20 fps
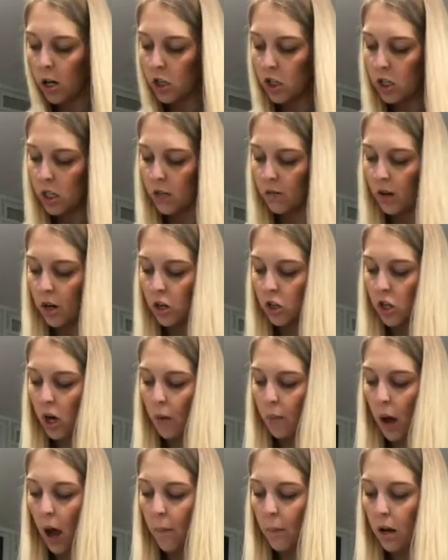to finish up.
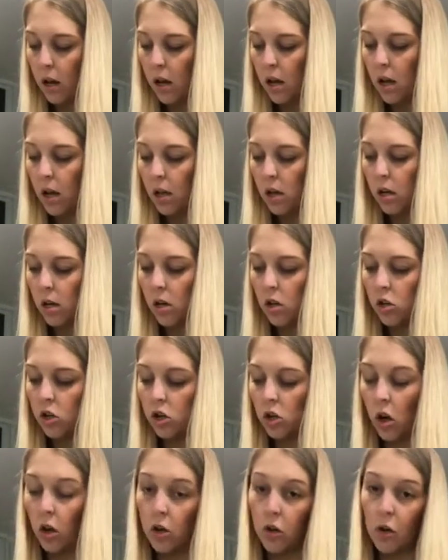I'm gonna
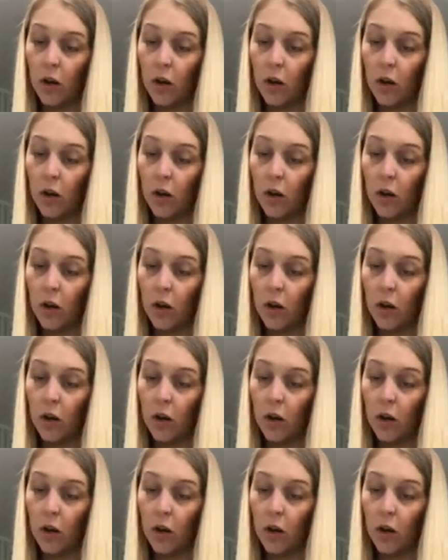show you guys